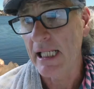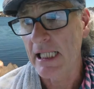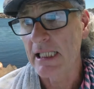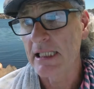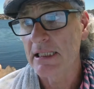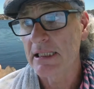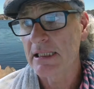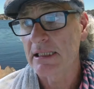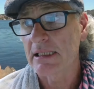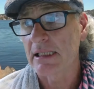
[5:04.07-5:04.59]

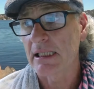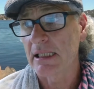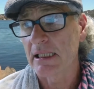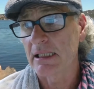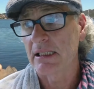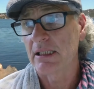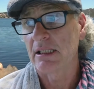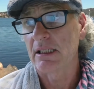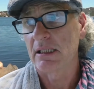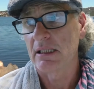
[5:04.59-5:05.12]
is
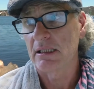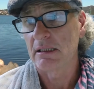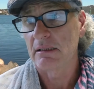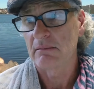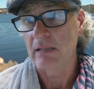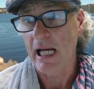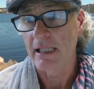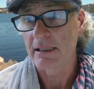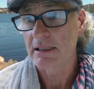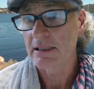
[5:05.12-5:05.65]

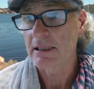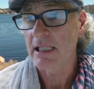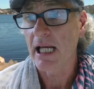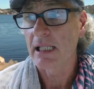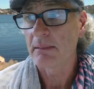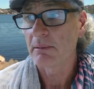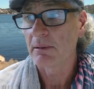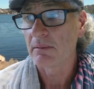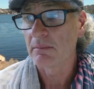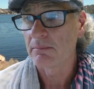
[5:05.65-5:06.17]

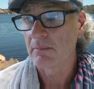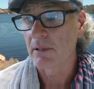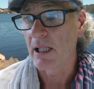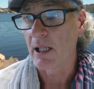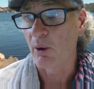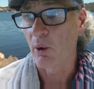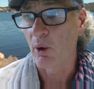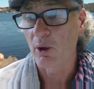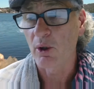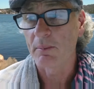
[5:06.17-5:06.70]
unstable,
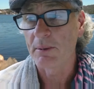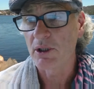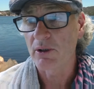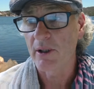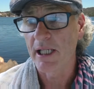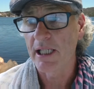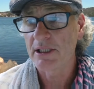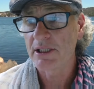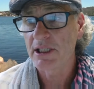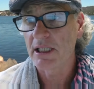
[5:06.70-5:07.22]
or it could be
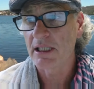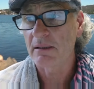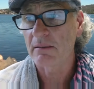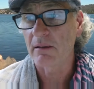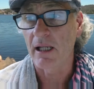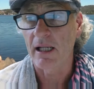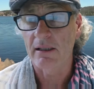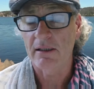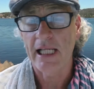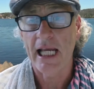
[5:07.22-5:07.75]
transient.
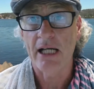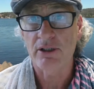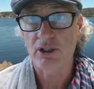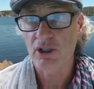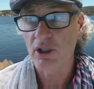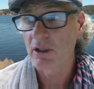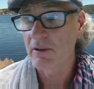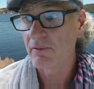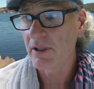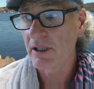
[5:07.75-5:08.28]
Couch
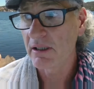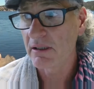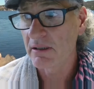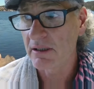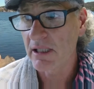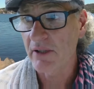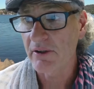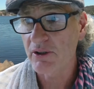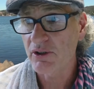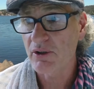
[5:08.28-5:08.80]
surfing,
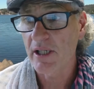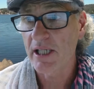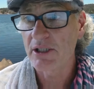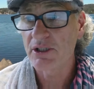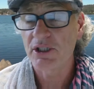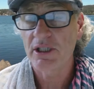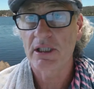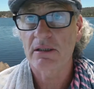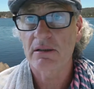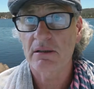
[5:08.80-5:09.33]
another
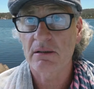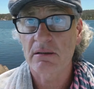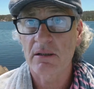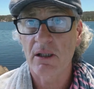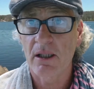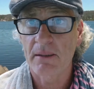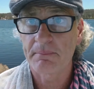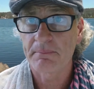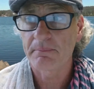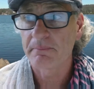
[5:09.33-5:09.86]
transient
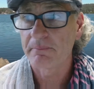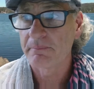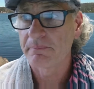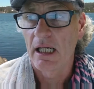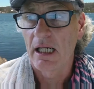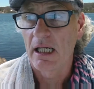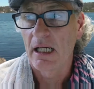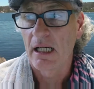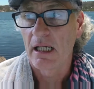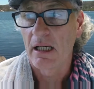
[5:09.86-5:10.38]
type
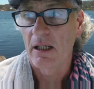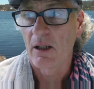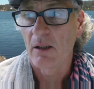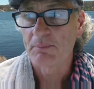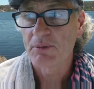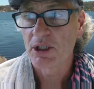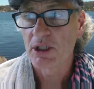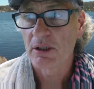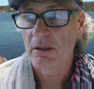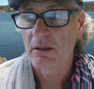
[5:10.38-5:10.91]

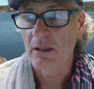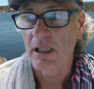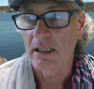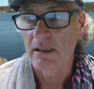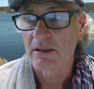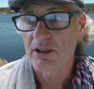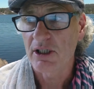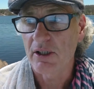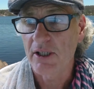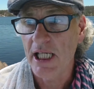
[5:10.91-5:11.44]
option.
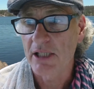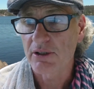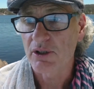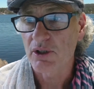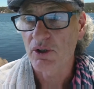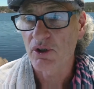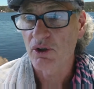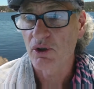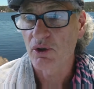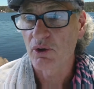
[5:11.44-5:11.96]
And so the answer
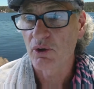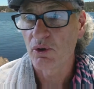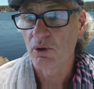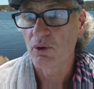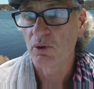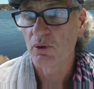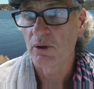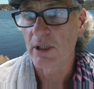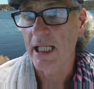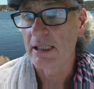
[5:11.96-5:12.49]
is
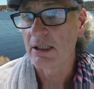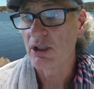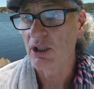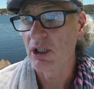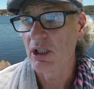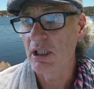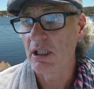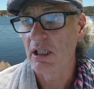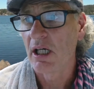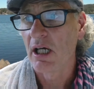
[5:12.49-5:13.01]
true. And
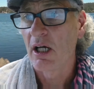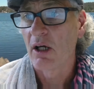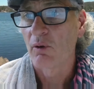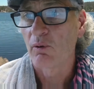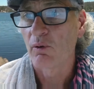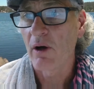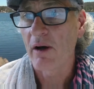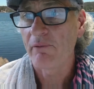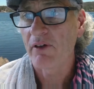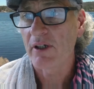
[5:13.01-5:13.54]
D,
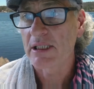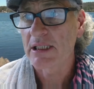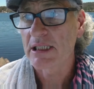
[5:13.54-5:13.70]
rough